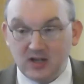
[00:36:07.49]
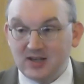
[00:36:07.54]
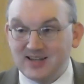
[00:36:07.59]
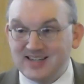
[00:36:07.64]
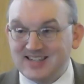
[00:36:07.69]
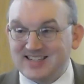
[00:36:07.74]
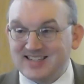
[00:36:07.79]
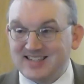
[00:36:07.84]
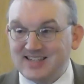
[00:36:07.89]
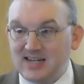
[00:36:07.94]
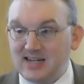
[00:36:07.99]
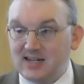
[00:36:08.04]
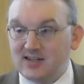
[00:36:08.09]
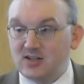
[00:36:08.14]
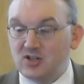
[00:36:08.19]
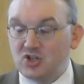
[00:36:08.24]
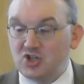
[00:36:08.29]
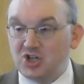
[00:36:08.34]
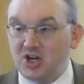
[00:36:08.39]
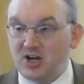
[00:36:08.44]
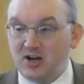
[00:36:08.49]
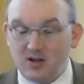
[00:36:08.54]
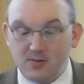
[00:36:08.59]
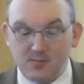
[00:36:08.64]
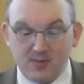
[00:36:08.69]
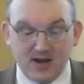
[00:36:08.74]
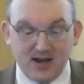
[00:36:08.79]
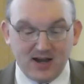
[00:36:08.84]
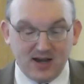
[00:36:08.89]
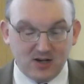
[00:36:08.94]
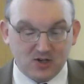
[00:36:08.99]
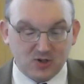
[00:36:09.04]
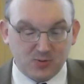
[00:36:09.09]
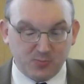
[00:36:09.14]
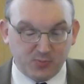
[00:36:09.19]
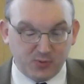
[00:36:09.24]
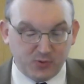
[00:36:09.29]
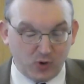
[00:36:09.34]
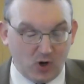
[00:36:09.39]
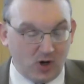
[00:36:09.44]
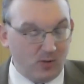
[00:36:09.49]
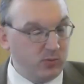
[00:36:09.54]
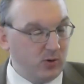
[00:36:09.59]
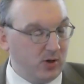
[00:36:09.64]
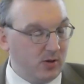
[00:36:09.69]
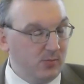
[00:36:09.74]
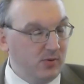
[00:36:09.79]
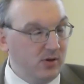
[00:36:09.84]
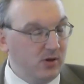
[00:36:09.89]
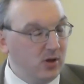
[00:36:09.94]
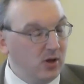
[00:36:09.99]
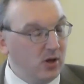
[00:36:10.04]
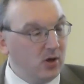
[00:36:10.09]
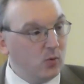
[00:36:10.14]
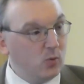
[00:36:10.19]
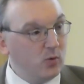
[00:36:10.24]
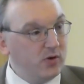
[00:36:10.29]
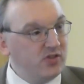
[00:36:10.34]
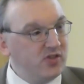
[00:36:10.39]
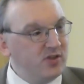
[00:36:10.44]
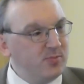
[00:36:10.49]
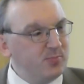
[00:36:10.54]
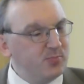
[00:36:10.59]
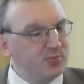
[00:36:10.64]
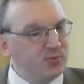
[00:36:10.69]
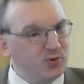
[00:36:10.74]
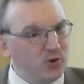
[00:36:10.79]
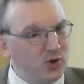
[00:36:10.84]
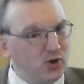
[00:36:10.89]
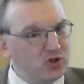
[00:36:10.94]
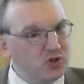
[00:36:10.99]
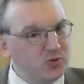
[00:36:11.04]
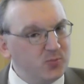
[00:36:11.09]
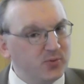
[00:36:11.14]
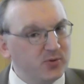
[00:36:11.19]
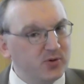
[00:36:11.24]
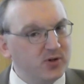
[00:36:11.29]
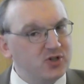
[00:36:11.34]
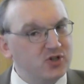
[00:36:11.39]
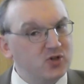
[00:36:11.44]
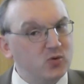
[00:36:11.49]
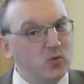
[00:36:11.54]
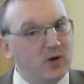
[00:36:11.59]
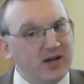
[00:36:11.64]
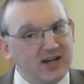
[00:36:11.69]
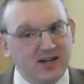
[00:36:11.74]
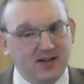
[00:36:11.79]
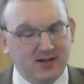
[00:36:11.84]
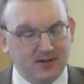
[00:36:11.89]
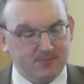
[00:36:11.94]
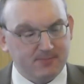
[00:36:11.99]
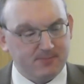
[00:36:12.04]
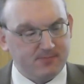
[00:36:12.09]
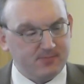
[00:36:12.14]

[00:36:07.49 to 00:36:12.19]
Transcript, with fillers: state Jeremiah's problem with the prosperous wicked.